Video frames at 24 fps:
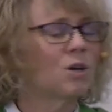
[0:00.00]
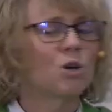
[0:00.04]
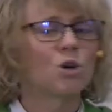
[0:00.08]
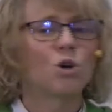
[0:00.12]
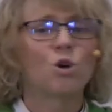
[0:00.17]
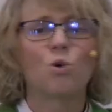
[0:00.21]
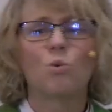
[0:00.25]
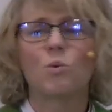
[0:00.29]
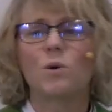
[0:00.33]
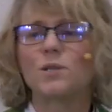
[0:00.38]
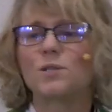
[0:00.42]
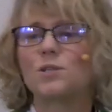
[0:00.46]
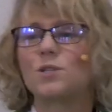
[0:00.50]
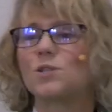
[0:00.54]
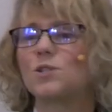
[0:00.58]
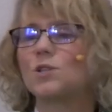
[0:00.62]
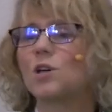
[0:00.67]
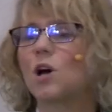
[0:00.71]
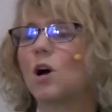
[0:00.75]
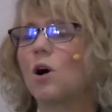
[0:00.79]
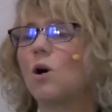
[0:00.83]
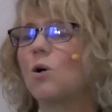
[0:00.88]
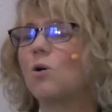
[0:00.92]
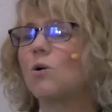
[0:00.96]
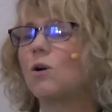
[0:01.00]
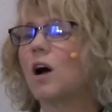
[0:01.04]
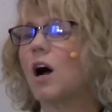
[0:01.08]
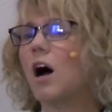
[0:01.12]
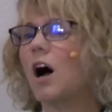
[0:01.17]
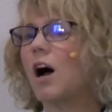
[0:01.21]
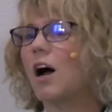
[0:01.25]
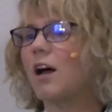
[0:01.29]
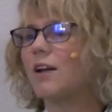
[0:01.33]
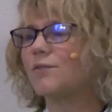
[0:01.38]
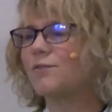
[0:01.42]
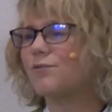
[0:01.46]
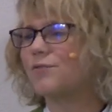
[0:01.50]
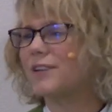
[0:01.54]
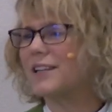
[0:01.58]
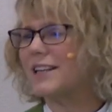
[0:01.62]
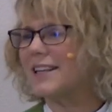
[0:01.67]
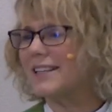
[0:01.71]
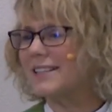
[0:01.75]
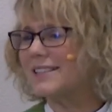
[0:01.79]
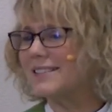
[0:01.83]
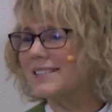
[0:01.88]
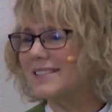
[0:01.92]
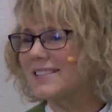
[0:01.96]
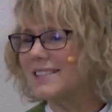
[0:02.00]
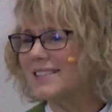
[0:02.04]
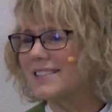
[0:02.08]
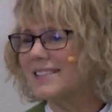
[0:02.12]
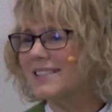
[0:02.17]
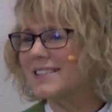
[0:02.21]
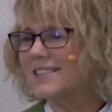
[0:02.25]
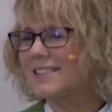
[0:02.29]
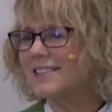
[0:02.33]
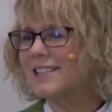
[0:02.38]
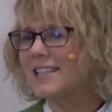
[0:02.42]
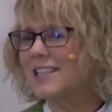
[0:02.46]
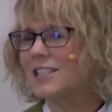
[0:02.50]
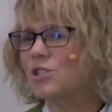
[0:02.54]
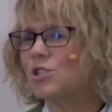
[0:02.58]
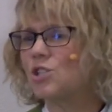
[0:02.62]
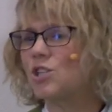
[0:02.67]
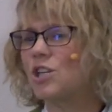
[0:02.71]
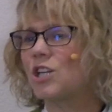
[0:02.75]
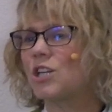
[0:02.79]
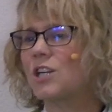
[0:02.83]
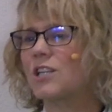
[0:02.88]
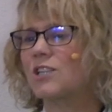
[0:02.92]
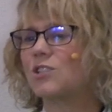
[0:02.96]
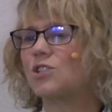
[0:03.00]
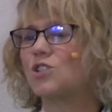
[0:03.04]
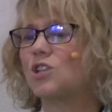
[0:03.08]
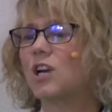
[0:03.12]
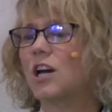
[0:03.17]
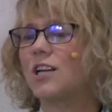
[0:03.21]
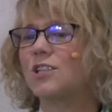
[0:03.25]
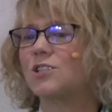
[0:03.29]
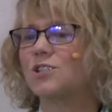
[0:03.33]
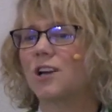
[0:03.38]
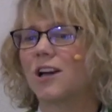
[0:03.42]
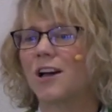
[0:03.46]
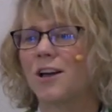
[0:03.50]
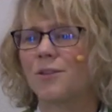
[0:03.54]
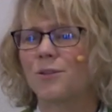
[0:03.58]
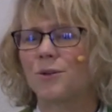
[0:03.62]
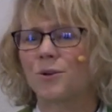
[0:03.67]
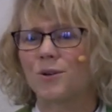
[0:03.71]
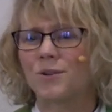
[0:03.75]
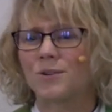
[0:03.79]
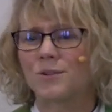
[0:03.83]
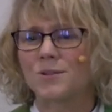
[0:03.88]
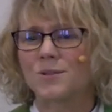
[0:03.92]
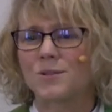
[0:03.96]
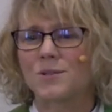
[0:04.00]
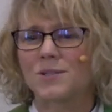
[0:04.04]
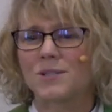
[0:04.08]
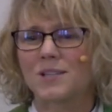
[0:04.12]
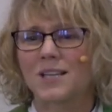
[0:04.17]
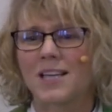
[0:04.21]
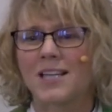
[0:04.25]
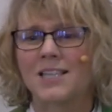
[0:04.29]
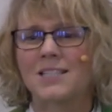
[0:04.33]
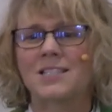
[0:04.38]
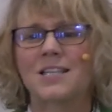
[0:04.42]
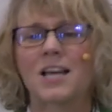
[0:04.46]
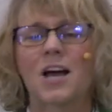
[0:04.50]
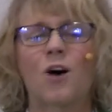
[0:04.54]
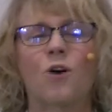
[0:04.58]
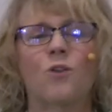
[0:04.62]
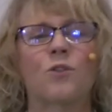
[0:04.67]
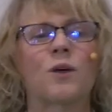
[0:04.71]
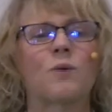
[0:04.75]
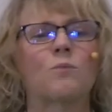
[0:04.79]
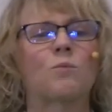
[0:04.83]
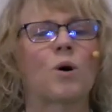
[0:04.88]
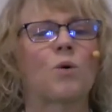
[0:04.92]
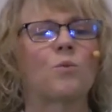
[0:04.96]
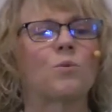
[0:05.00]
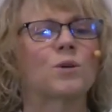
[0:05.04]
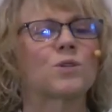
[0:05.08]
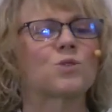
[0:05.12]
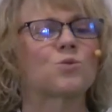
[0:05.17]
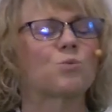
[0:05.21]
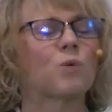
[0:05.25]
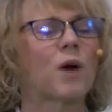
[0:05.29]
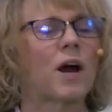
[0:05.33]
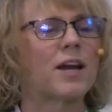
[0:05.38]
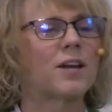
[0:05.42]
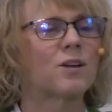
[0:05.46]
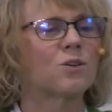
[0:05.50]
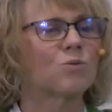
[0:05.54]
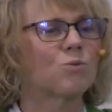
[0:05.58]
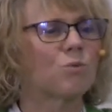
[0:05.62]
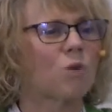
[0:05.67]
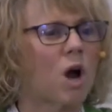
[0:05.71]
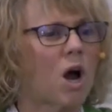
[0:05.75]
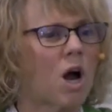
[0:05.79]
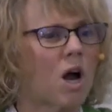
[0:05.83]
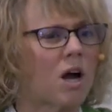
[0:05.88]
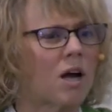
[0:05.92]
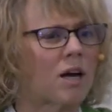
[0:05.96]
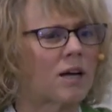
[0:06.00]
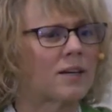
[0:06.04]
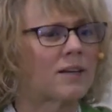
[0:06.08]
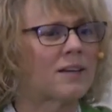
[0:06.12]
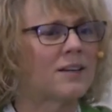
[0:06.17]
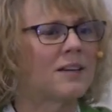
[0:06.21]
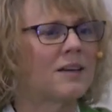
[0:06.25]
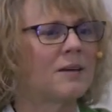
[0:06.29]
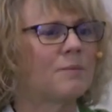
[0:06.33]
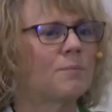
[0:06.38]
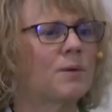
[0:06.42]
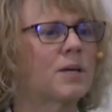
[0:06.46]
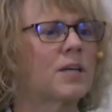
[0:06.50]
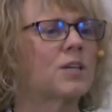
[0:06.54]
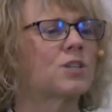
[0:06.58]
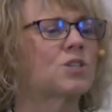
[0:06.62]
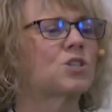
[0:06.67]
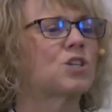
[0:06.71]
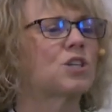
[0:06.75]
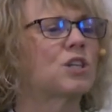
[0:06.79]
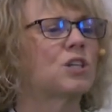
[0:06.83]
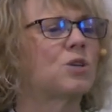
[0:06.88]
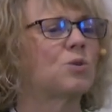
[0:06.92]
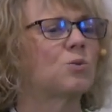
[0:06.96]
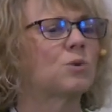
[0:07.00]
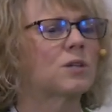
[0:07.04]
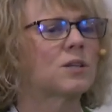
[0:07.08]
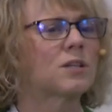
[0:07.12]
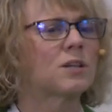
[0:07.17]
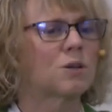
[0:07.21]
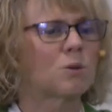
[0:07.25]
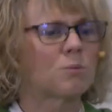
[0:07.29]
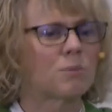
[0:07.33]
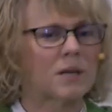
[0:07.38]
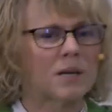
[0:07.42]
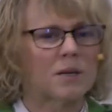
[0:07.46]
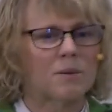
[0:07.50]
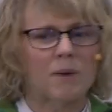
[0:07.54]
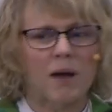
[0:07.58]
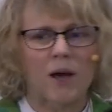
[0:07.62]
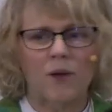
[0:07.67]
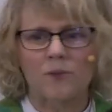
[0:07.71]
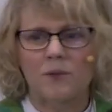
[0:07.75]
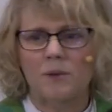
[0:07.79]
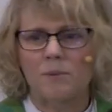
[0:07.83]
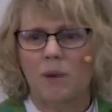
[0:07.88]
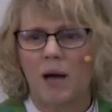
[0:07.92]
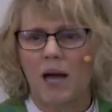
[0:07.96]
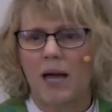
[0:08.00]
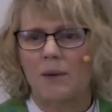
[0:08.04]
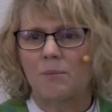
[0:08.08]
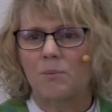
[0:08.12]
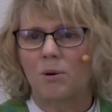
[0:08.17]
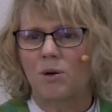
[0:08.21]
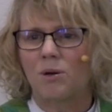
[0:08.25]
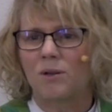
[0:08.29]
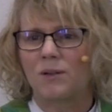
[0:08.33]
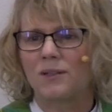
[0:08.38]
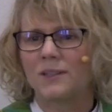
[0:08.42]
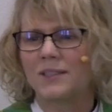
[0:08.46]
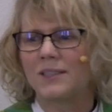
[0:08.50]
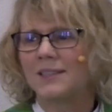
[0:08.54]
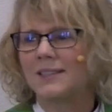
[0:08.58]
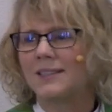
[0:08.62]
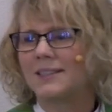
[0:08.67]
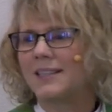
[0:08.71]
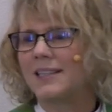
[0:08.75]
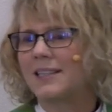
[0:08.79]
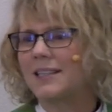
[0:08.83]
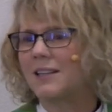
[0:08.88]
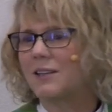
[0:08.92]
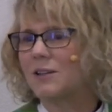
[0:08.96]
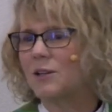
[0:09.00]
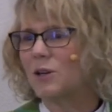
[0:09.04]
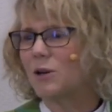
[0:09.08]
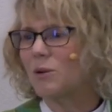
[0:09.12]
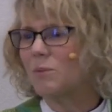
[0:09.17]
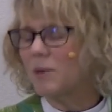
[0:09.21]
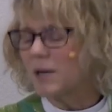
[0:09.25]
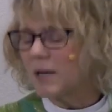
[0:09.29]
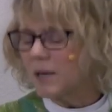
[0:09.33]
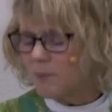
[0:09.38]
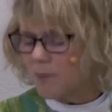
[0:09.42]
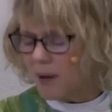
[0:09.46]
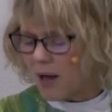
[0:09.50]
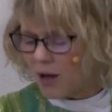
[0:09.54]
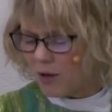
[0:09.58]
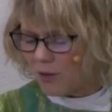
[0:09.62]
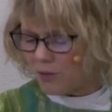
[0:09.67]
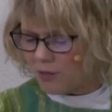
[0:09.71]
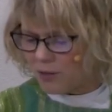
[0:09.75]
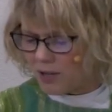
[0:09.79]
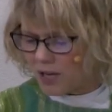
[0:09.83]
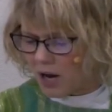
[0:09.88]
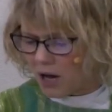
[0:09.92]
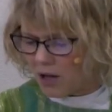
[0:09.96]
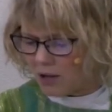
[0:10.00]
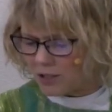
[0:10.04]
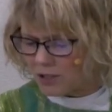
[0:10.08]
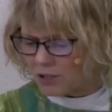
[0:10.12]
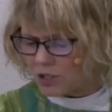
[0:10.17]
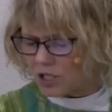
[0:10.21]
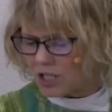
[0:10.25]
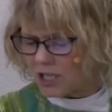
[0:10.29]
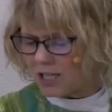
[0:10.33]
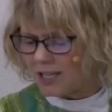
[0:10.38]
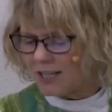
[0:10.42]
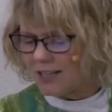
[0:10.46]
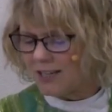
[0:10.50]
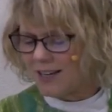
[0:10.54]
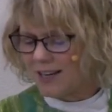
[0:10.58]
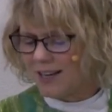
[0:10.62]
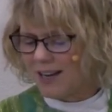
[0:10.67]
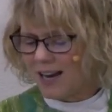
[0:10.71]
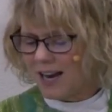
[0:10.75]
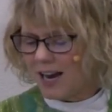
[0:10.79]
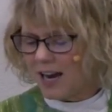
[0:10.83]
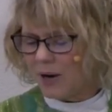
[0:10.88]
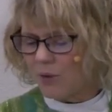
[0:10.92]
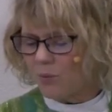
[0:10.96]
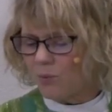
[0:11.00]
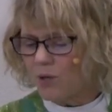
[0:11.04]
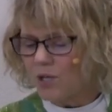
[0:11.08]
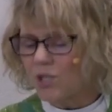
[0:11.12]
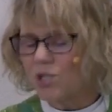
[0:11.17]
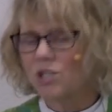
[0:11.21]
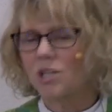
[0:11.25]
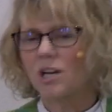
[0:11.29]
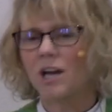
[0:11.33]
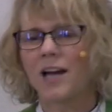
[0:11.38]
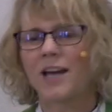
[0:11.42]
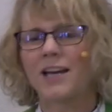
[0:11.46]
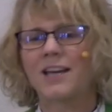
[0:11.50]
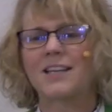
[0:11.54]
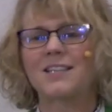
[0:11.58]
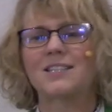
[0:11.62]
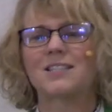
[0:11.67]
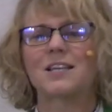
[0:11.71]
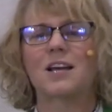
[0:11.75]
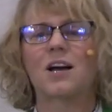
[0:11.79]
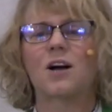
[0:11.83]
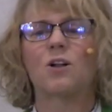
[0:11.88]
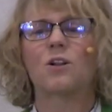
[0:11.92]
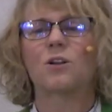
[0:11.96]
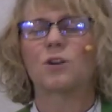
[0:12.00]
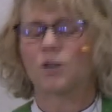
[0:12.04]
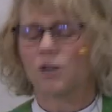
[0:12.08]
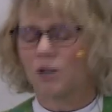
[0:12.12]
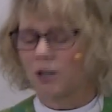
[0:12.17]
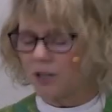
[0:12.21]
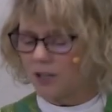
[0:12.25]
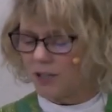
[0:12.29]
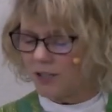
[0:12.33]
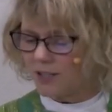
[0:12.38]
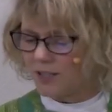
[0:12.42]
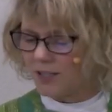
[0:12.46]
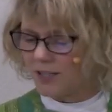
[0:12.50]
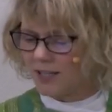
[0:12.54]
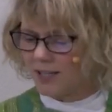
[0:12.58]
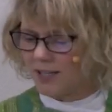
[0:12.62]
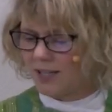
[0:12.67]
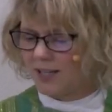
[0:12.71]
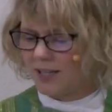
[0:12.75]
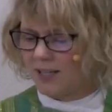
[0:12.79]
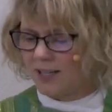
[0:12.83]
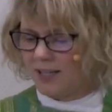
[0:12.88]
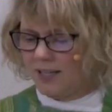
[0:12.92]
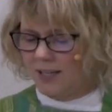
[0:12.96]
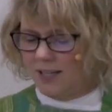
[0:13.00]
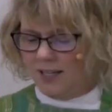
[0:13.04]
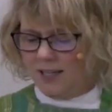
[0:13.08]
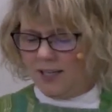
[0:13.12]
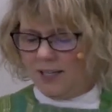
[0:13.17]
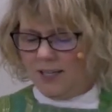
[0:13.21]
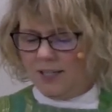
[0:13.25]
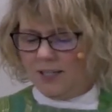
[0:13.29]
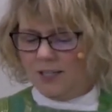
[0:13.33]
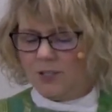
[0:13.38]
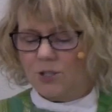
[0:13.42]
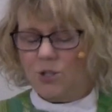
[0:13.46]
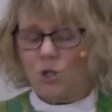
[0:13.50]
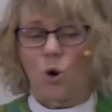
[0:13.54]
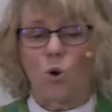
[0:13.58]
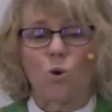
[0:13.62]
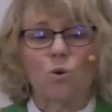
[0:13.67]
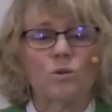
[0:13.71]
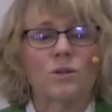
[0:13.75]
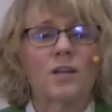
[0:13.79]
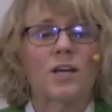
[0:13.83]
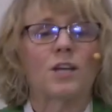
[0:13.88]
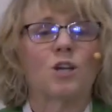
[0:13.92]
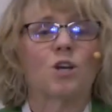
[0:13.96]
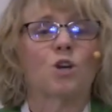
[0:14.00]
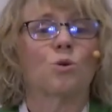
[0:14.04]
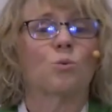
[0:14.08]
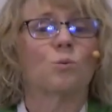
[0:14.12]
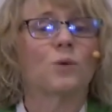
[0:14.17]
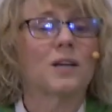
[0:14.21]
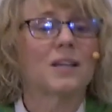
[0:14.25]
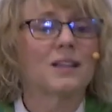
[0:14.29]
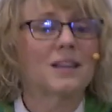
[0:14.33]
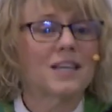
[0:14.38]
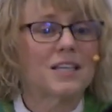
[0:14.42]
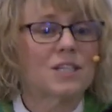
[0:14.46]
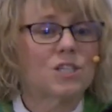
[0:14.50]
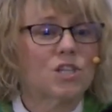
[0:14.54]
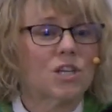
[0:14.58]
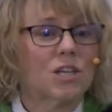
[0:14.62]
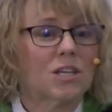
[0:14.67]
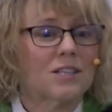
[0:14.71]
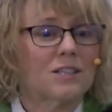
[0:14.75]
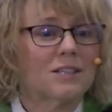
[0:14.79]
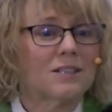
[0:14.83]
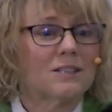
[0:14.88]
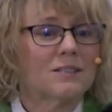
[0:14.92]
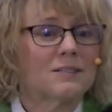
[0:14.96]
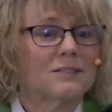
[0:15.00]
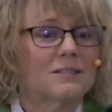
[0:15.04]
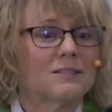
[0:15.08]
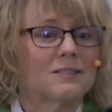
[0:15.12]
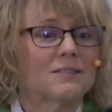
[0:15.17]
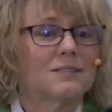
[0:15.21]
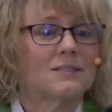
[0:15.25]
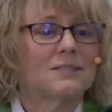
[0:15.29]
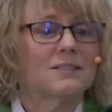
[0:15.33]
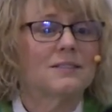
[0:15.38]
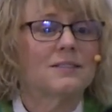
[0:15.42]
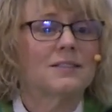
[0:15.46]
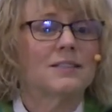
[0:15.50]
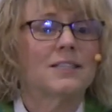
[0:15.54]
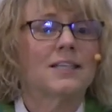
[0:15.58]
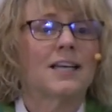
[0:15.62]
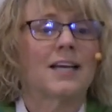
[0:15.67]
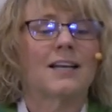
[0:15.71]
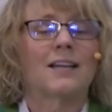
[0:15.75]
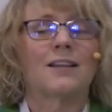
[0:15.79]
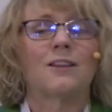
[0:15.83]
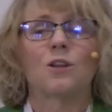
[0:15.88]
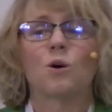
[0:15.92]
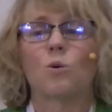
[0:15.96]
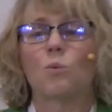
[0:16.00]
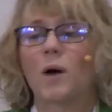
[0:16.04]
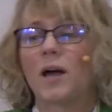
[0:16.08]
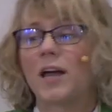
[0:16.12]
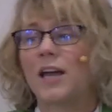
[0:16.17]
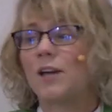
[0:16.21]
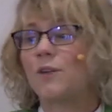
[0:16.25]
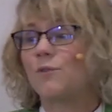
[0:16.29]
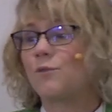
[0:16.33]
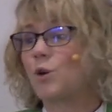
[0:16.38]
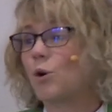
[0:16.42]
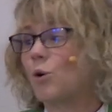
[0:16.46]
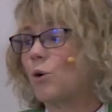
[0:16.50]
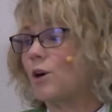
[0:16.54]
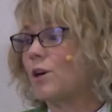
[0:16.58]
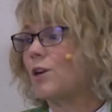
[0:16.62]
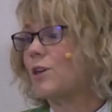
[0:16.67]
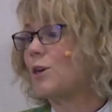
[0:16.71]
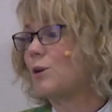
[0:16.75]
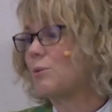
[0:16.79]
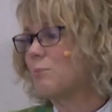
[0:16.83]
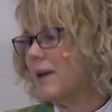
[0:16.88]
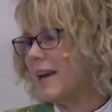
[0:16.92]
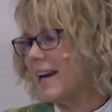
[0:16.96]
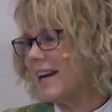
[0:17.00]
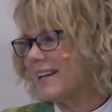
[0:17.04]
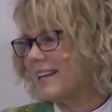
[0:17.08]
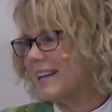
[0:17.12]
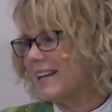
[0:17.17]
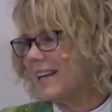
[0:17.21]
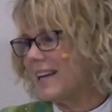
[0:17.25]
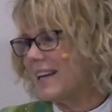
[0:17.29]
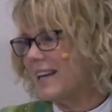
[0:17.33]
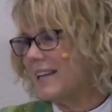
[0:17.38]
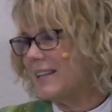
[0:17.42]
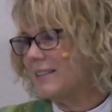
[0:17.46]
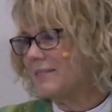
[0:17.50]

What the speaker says: who was so confident that she could judge others and tell them what was right and wrong because she knew a little bit about the Bible and a little bit about theology. I wish I could tell her, don't let your religion get in the way of your humanity.